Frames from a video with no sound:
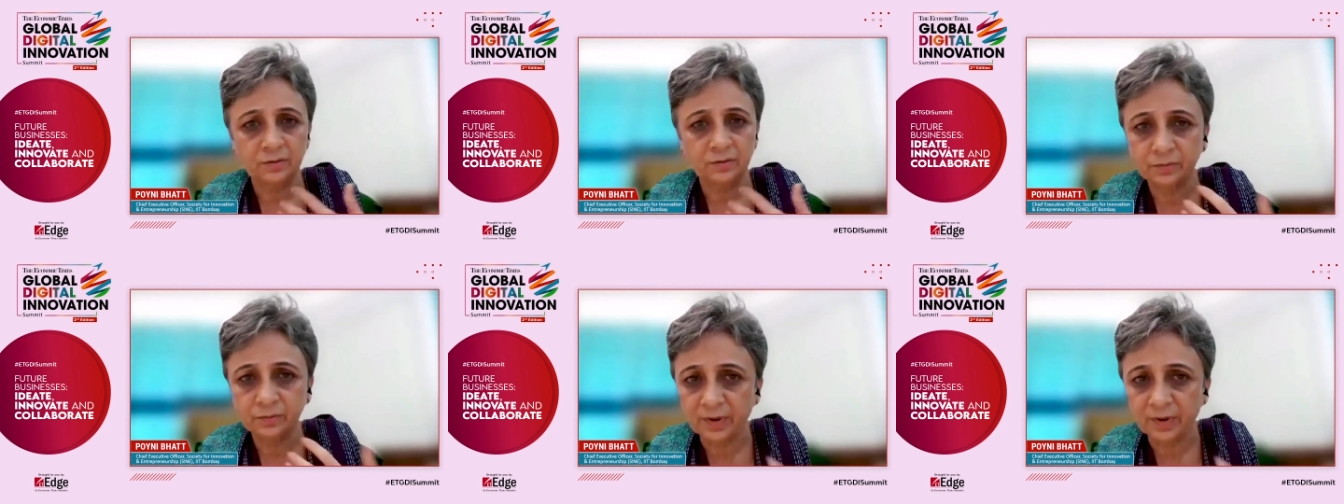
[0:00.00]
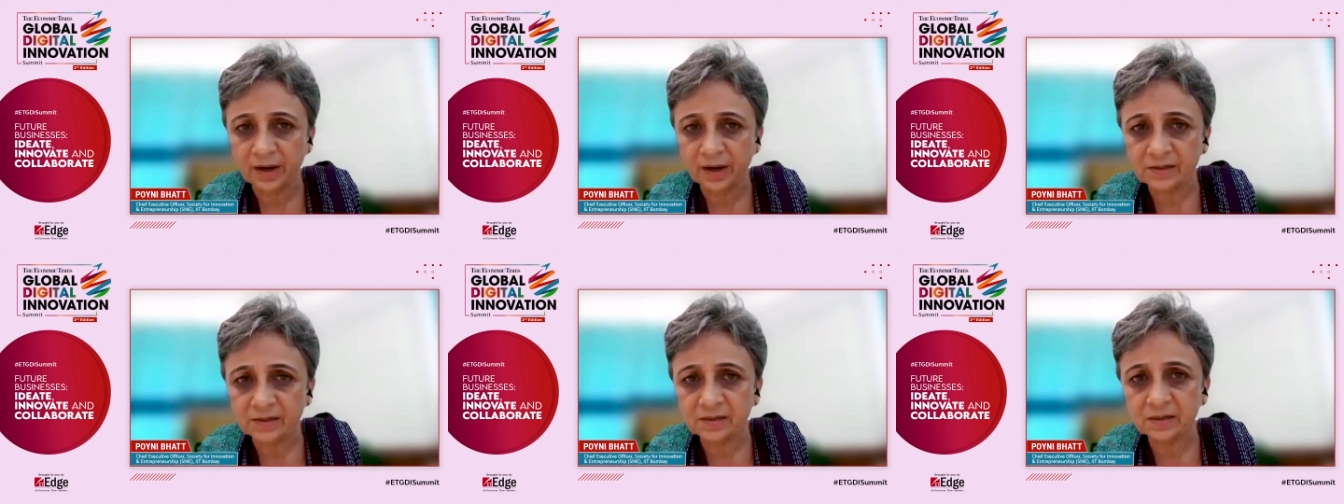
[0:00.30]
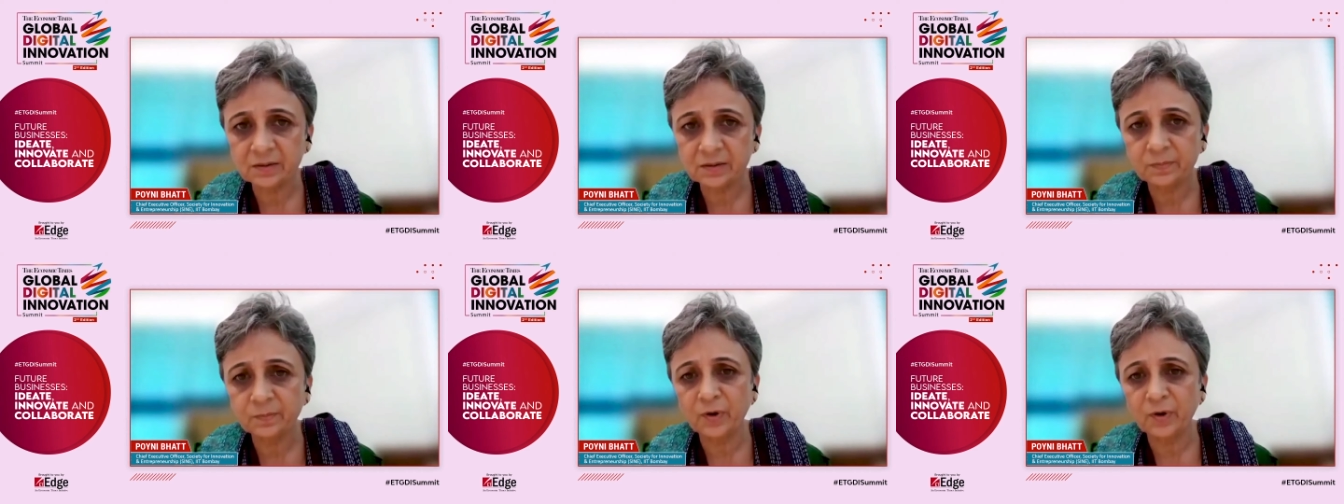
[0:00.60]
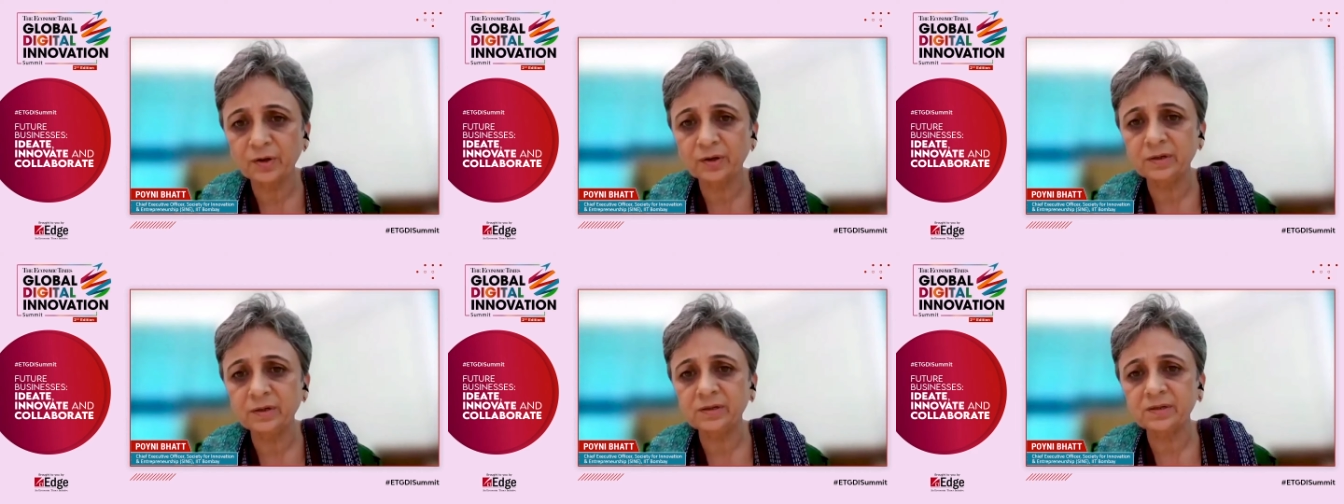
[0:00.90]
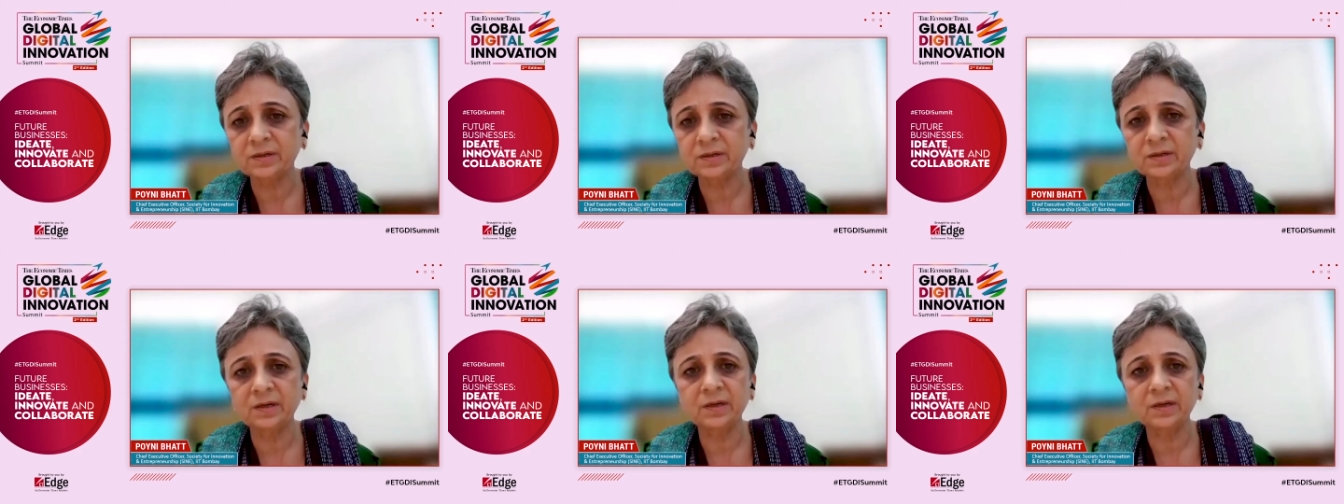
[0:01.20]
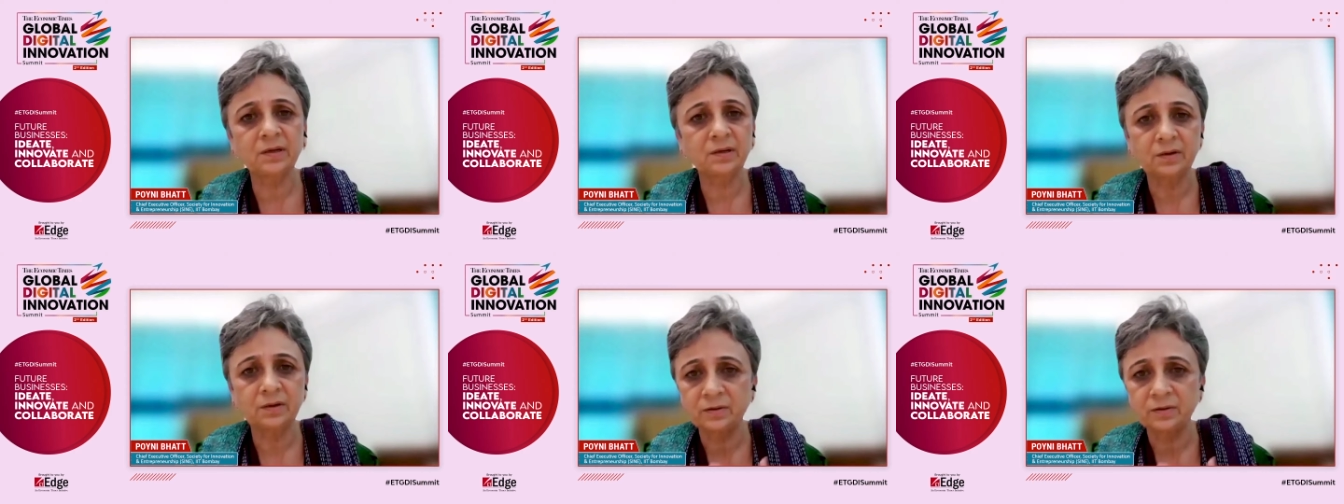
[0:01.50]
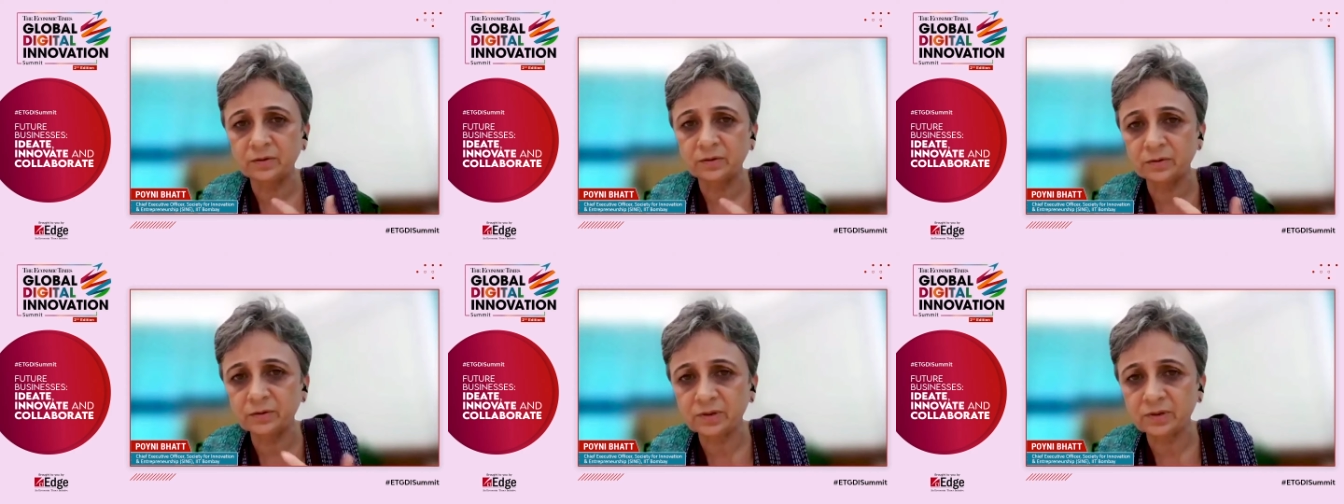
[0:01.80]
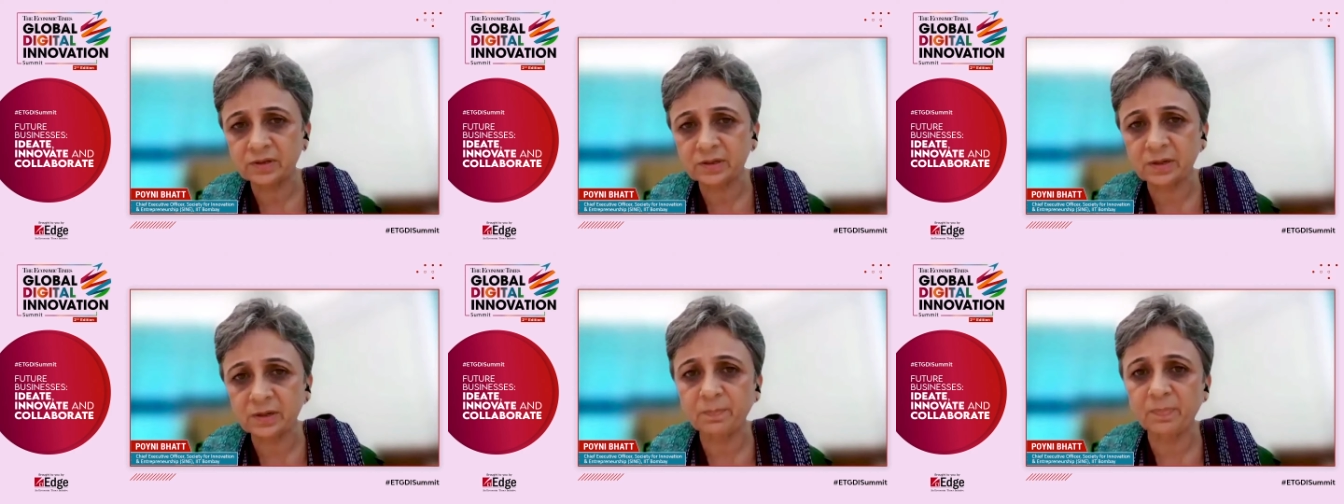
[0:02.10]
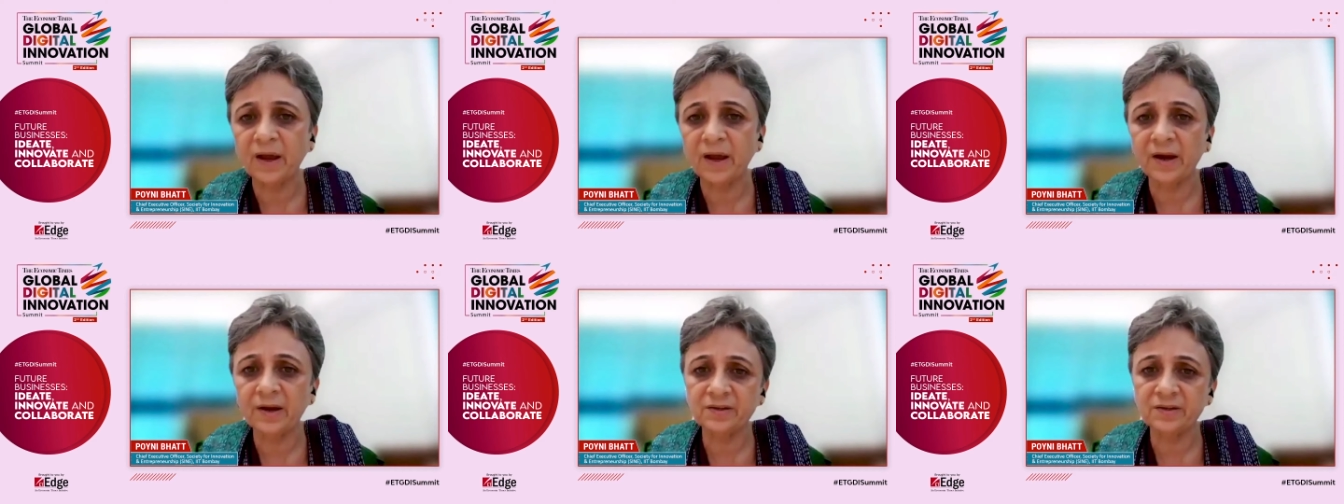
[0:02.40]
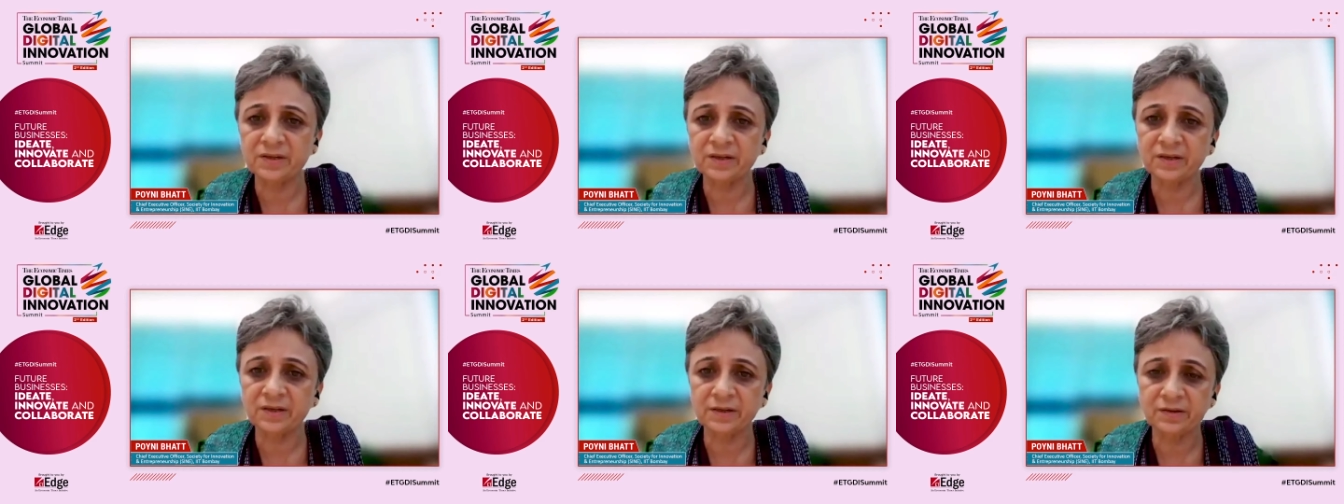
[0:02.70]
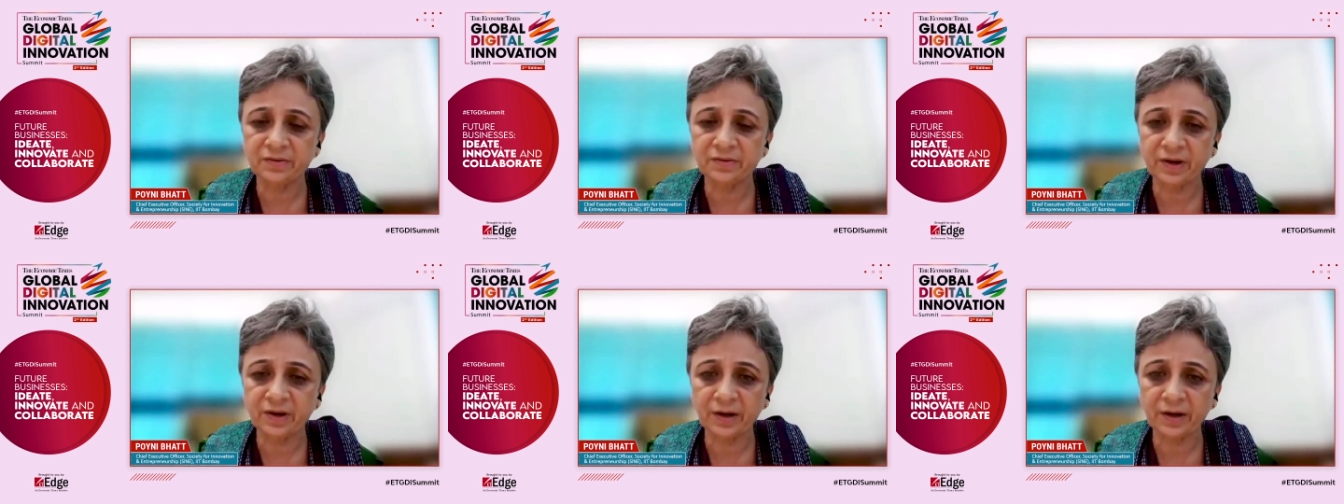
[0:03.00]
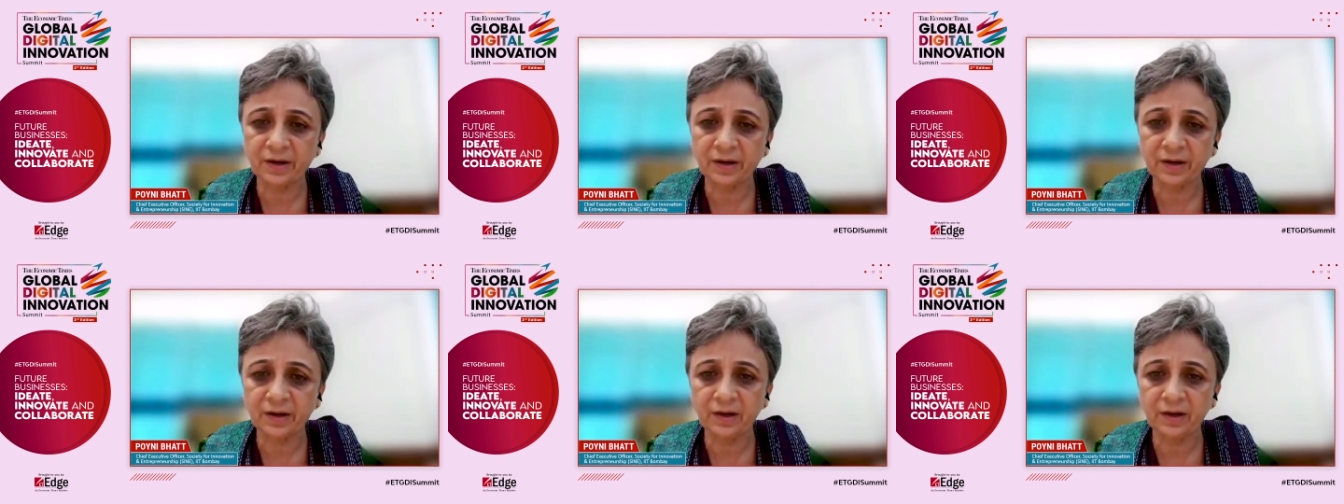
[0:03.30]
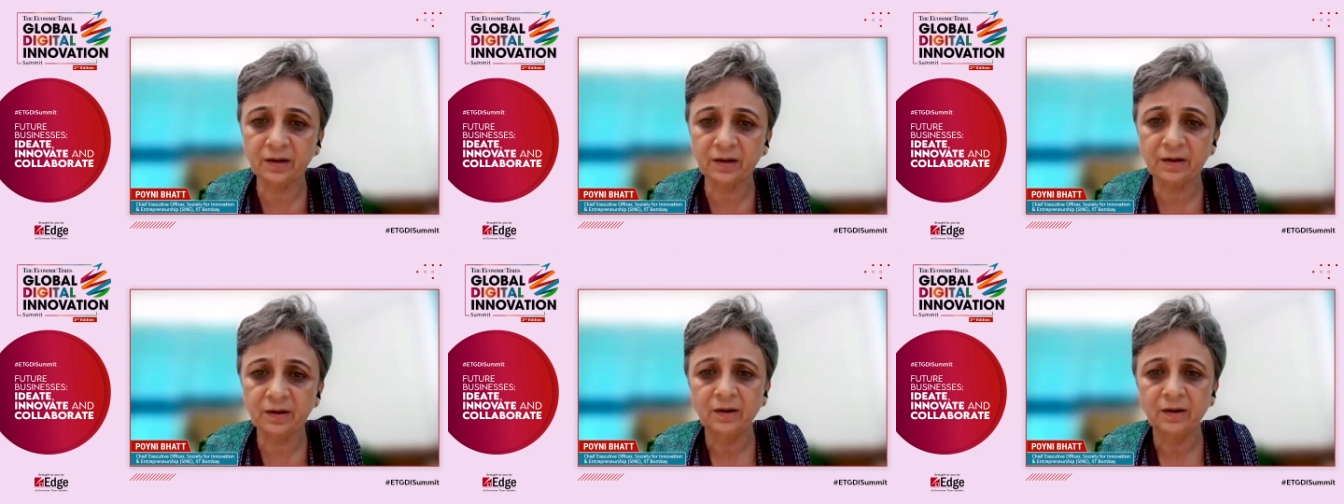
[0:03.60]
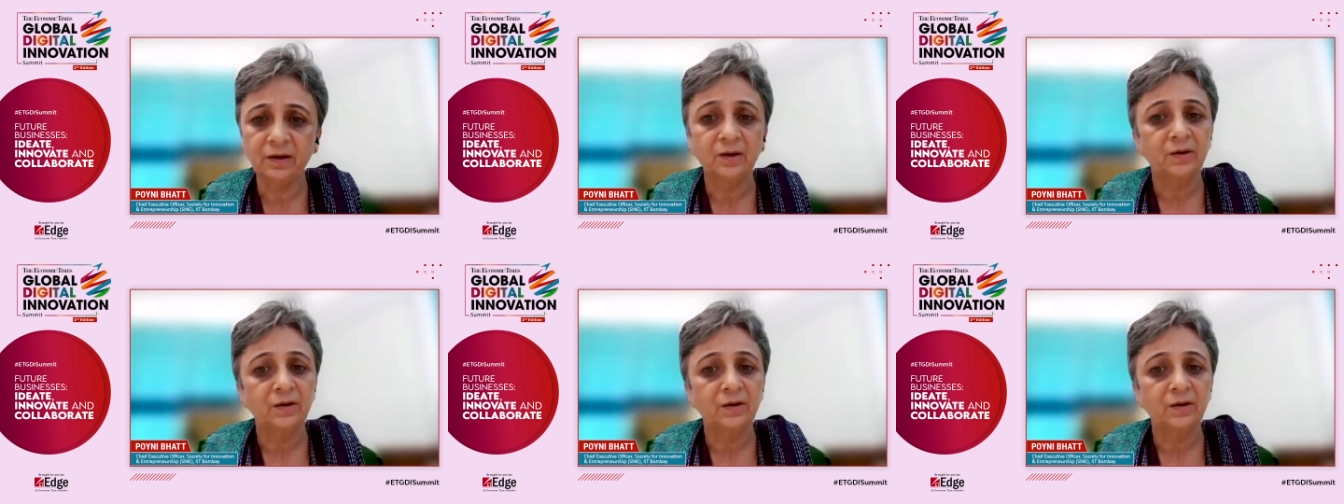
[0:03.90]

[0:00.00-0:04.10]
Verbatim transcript: to asset monitoring to supply chain tracking